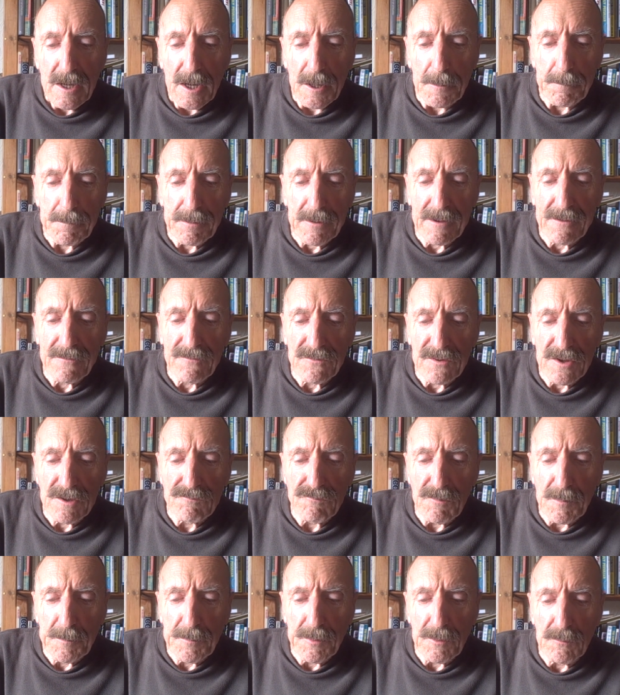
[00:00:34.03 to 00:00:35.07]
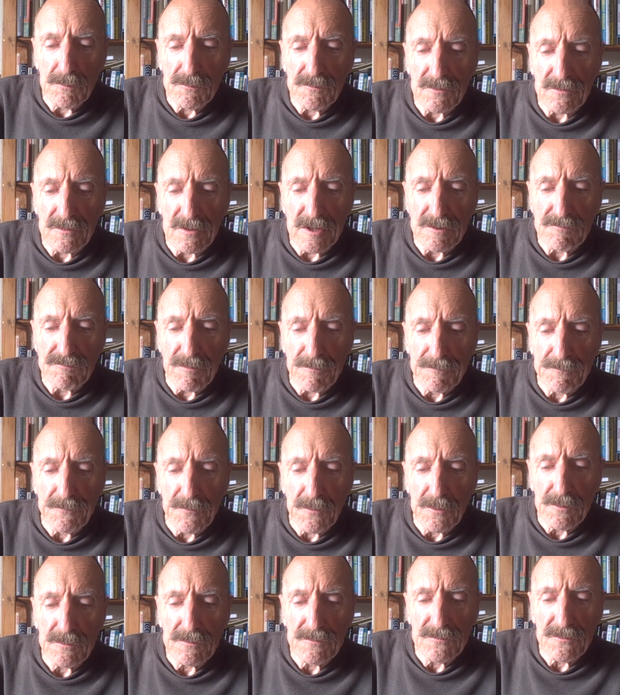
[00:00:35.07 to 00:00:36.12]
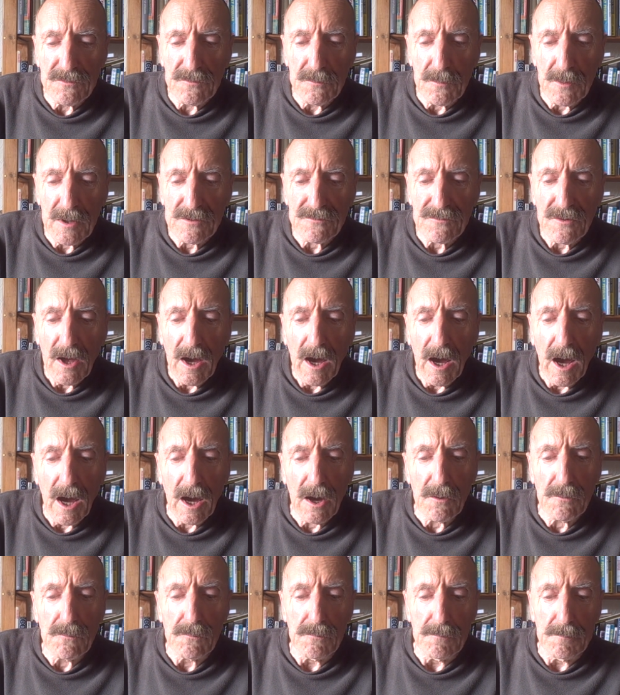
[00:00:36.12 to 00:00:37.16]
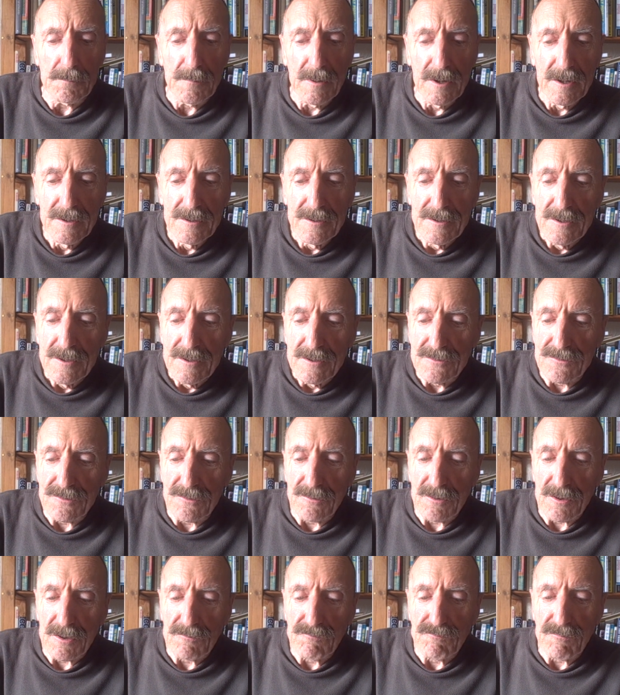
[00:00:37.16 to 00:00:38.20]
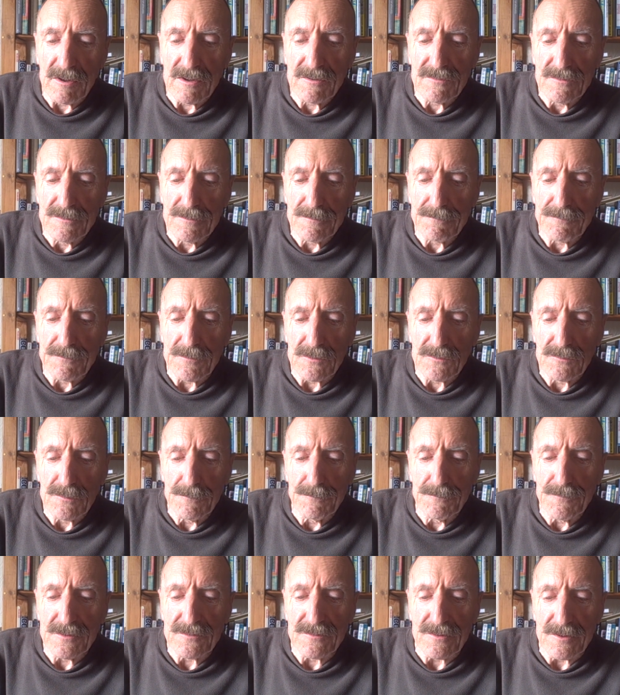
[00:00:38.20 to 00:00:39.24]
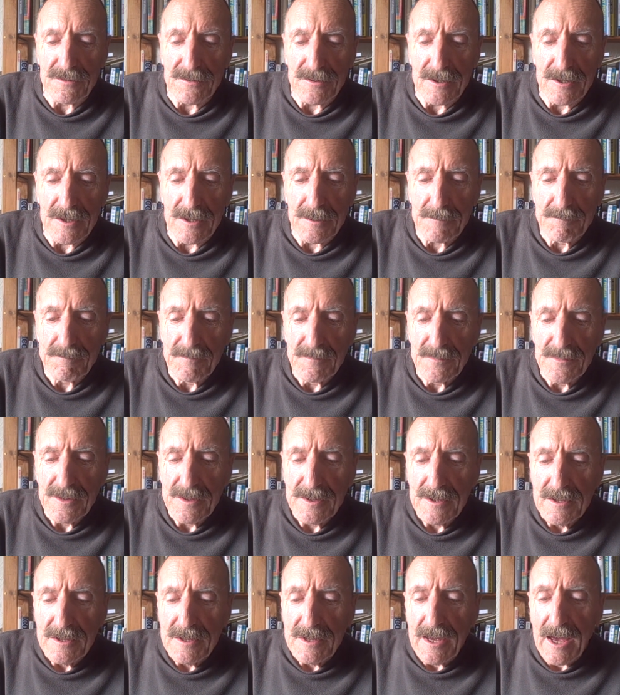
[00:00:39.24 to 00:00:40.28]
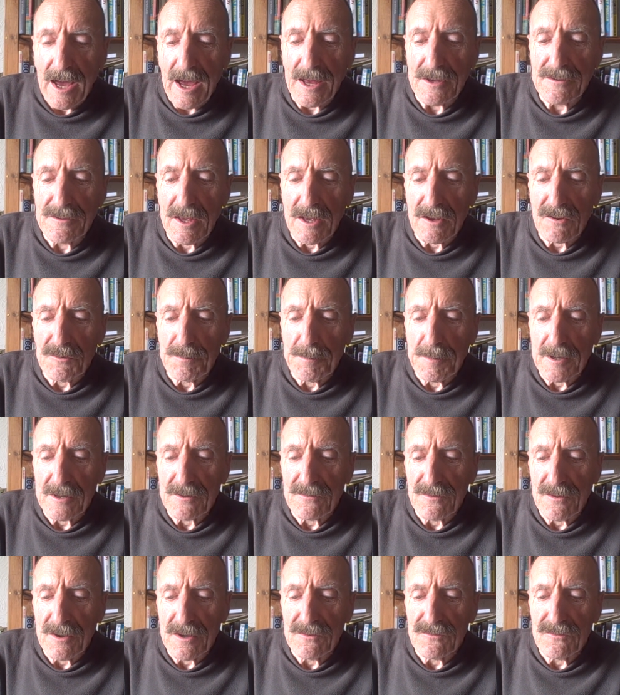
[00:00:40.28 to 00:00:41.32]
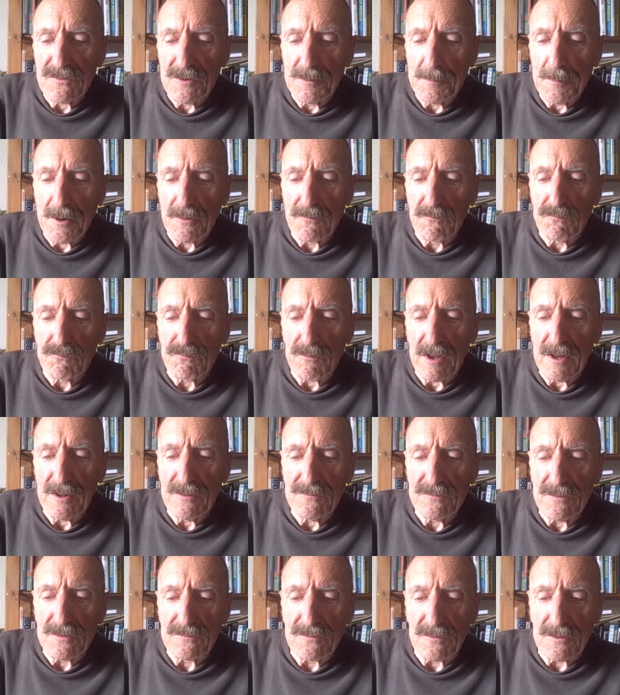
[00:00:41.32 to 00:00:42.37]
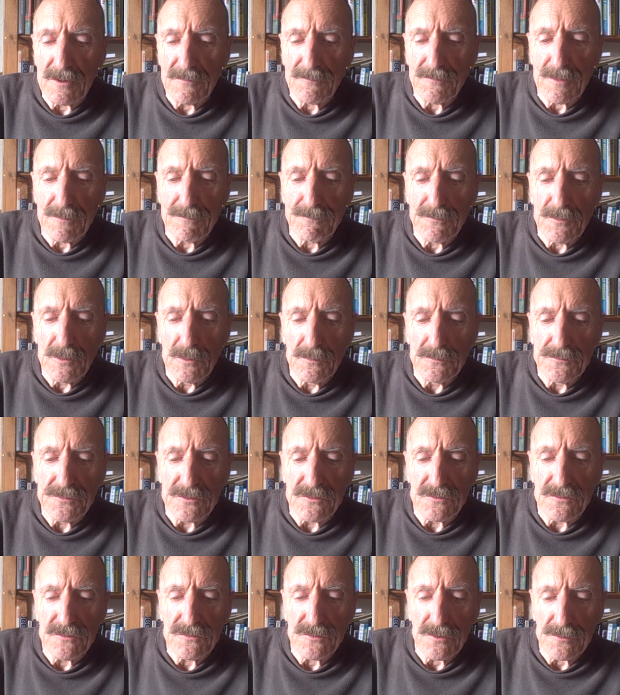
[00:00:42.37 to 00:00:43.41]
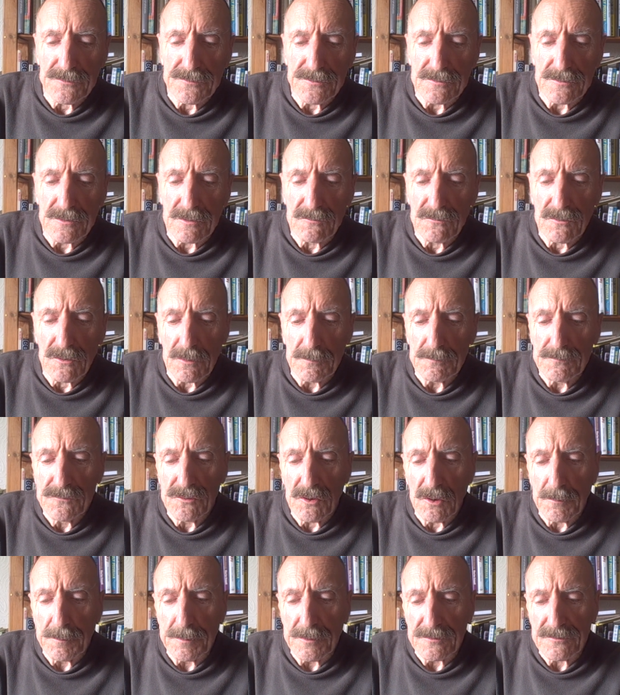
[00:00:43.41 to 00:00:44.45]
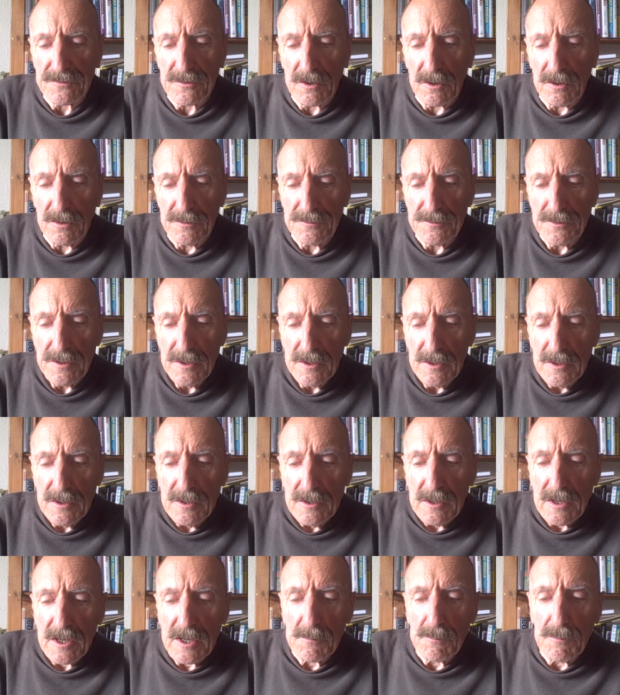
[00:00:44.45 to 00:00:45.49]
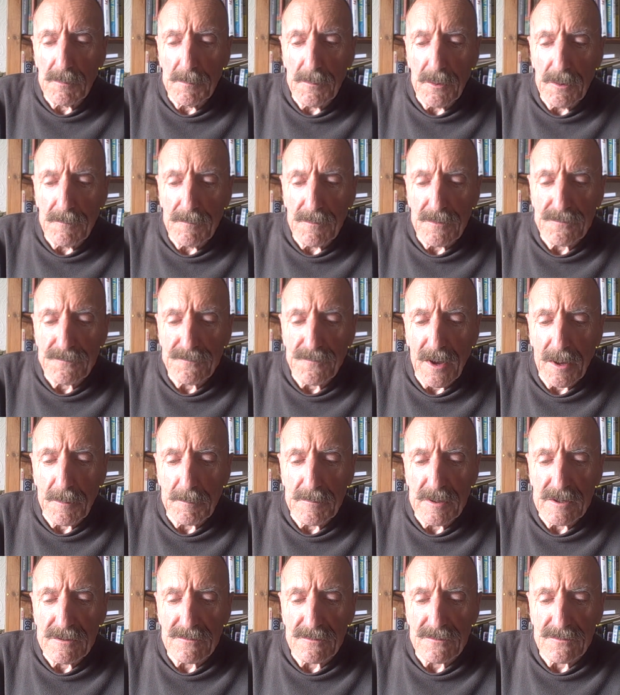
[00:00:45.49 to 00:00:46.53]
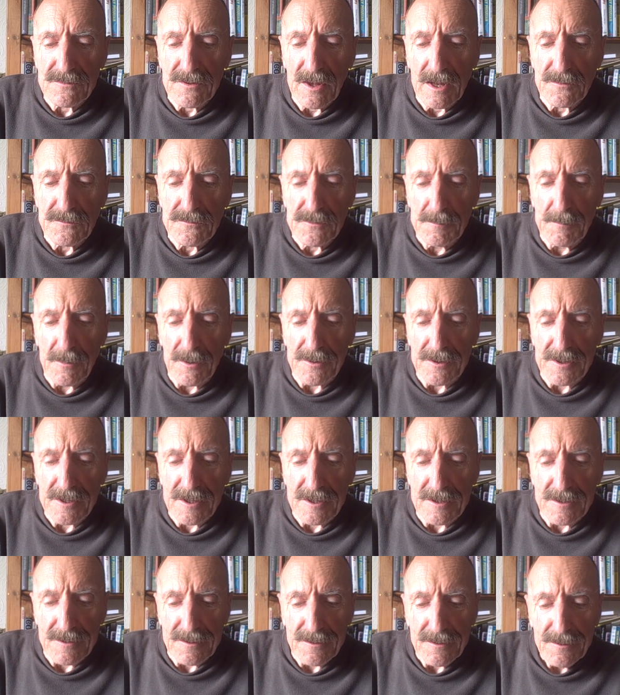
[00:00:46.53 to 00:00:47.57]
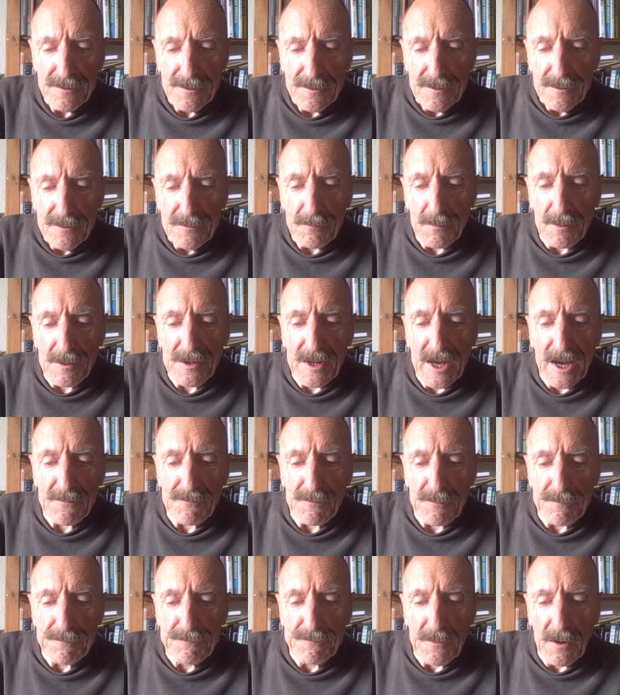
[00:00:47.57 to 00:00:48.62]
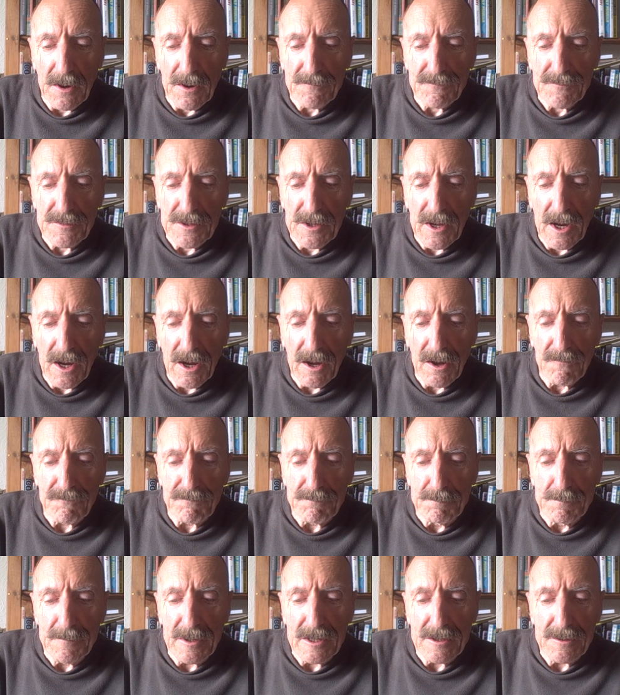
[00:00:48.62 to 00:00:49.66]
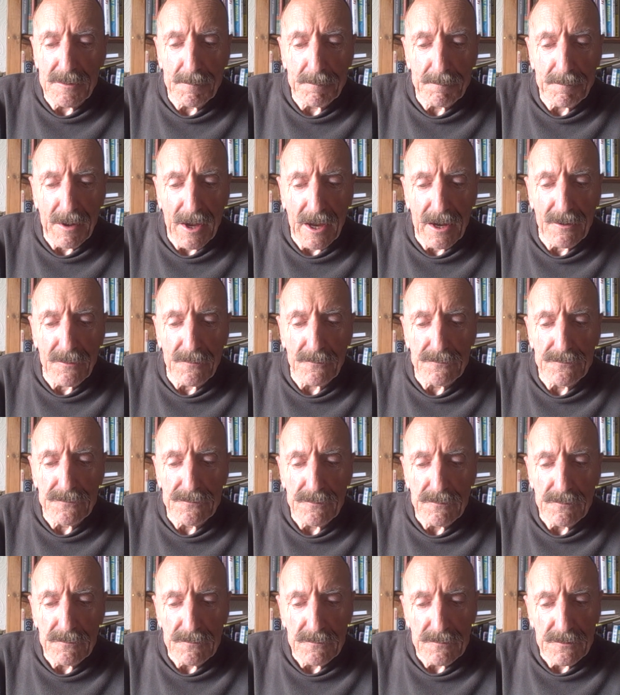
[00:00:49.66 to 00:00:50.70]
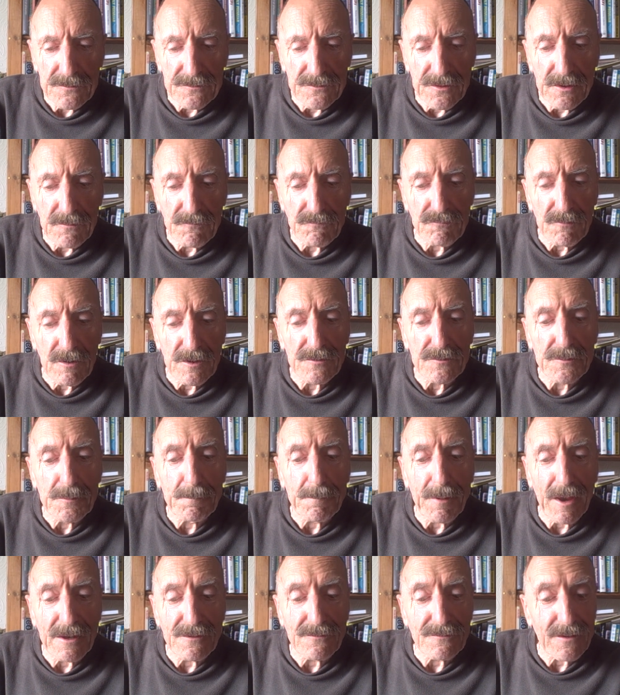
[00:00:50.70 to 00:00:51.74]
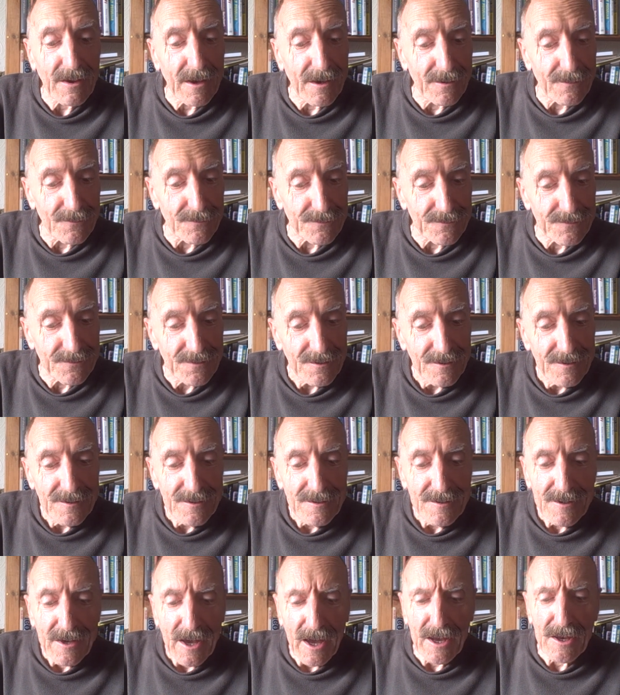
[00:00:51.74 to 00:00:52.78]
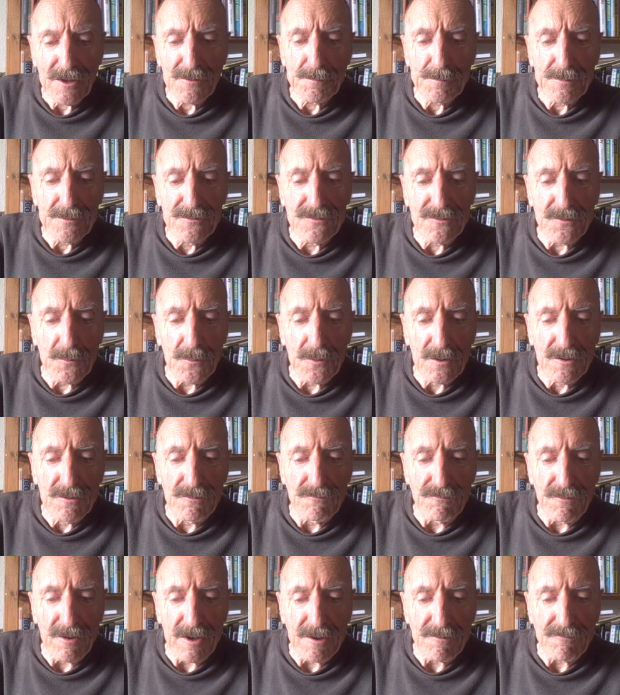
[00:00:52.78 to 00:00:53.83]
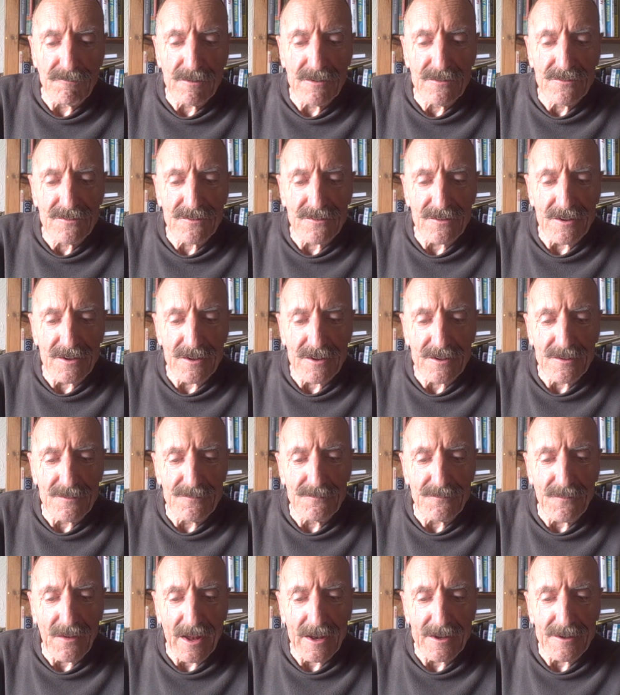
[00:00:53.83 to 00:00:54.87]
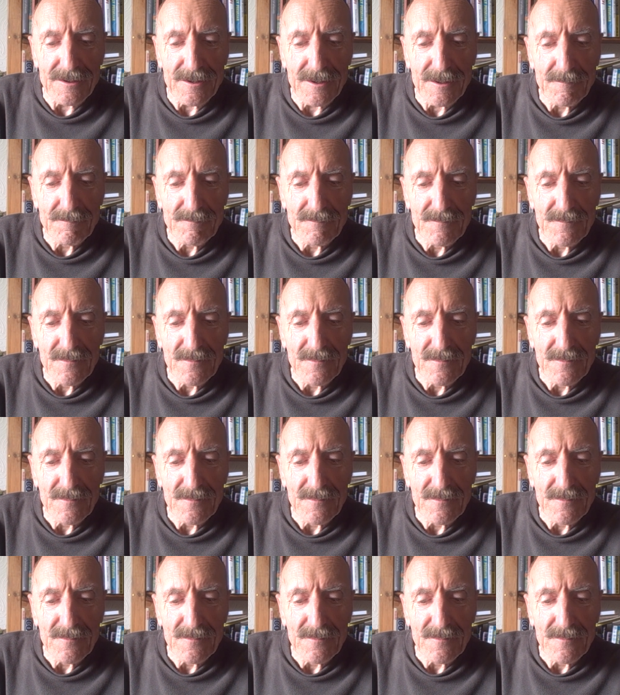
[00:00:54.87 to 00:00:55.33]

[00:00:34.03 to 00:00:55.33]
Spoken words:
a place he reportedly referred to as home during a recent official visit there. And the expectation among friends is that if he feels his shot at the top job has gone, he will move his family to Santa Monica, where they have a £5.5 million seafront penthouse and pursue a career in Silicon Valley.